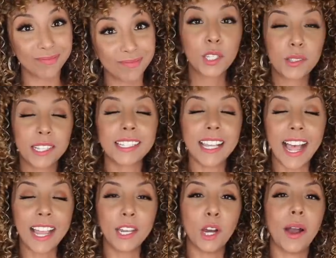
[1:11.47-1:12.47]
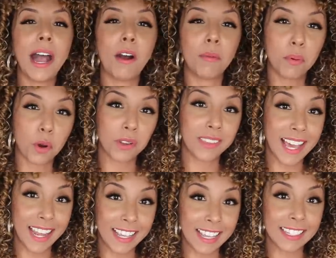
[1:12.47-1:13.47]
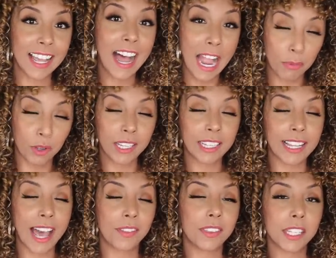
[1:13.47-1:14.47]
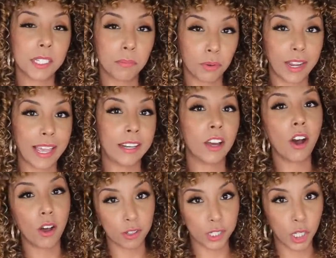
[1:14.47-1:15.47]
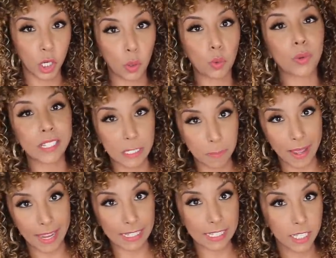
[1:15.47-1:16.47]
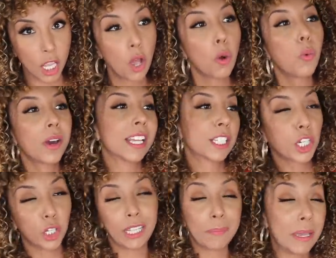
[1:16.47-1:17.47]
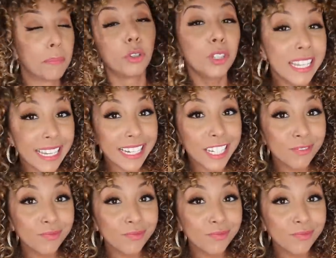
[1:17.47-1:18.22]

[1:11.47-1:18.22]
So since I know how important that is, I'm really glad that this brand also respects what us curly people need.